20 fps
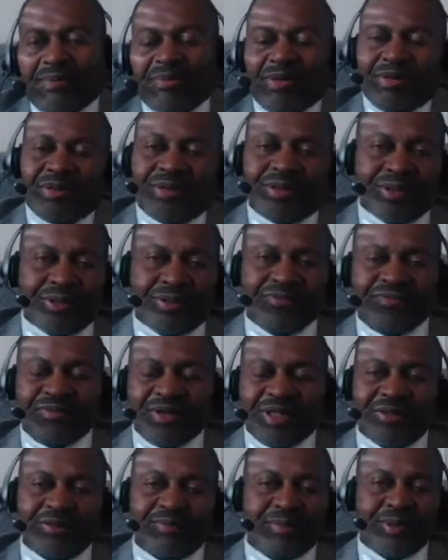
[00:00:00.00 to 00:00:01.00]
whether you're on
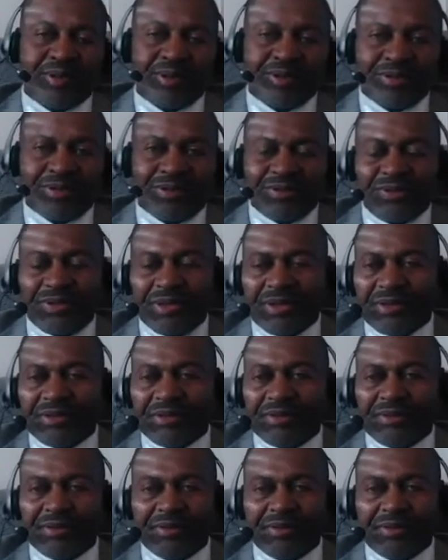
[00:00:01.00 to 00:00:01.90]
Facebook or Twitter